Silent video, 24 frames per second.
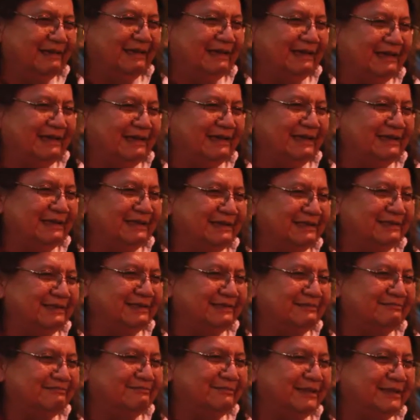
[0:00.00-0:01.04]
I
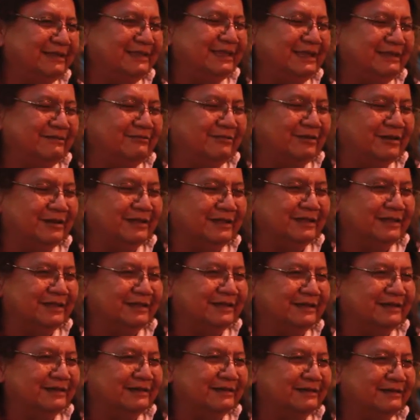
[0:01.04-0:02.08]
think one of
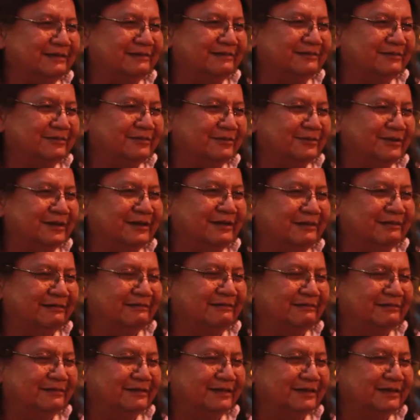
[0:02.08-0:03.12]
the real
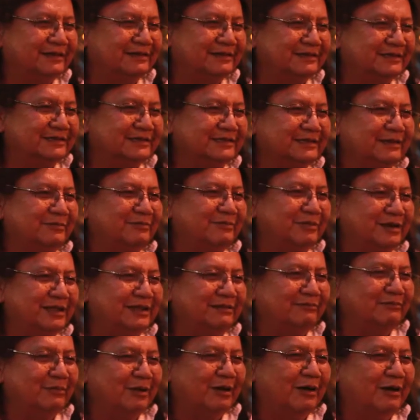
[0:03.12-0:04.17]

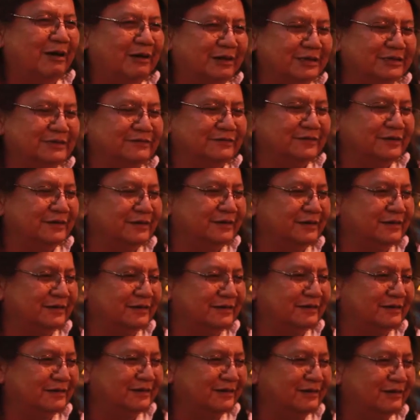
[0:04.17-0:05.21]
stumbling blocks
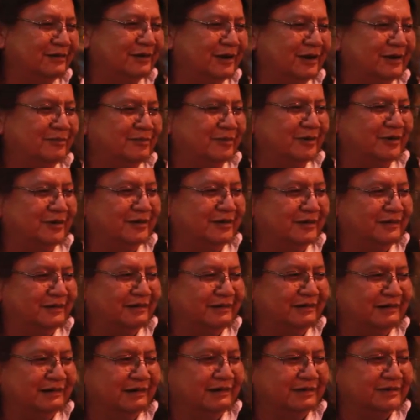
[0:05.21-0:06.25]
for the Harper
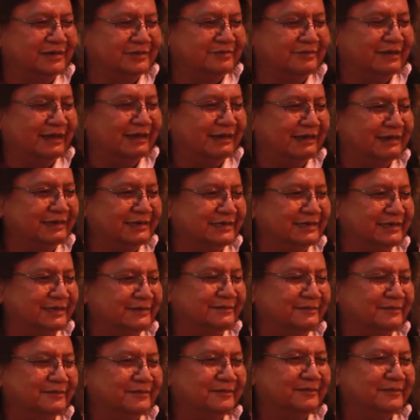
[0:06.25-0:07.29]
strategy
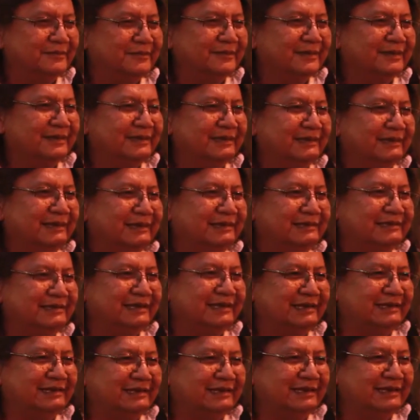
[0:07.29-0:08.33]
is
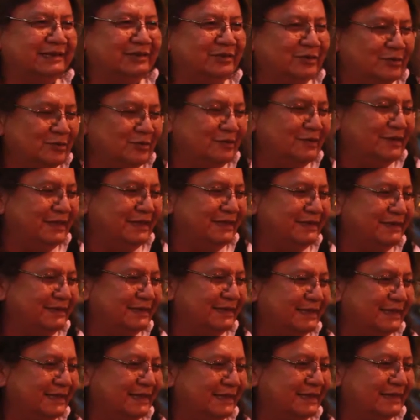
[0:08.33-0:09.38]
that they do need to
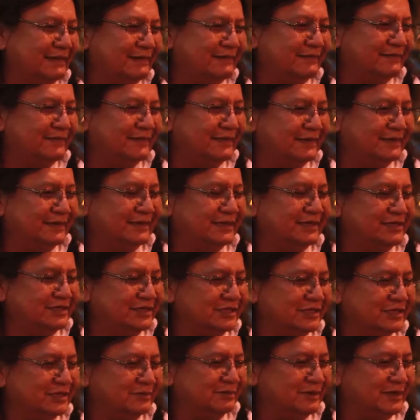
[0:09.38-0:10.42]
have
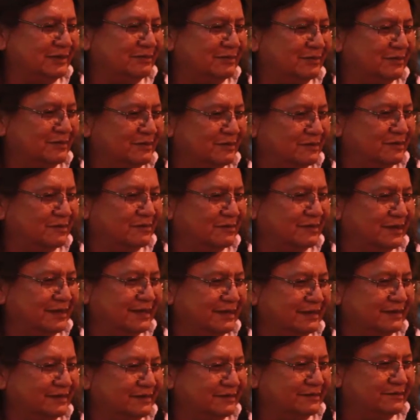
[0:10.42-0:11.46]
Indigenous people agree
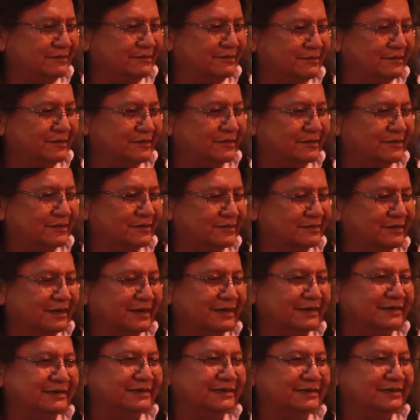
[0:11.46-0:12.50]
to their
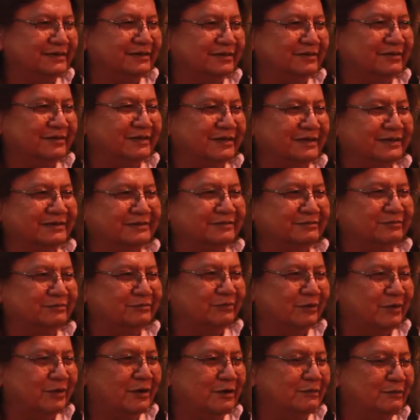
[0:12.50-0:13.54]
strategy. You know, that
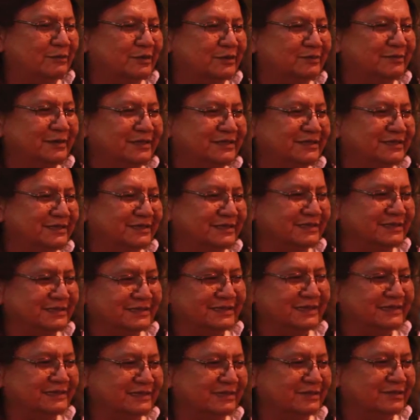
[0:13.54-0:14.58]
Ron was mentioned, the
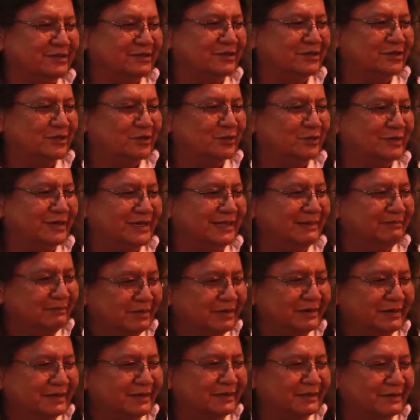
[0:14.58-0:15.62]
$620
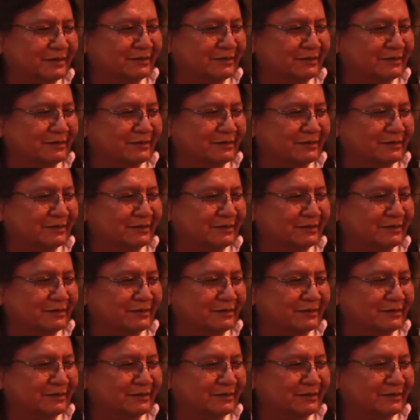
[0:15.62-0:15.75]
billion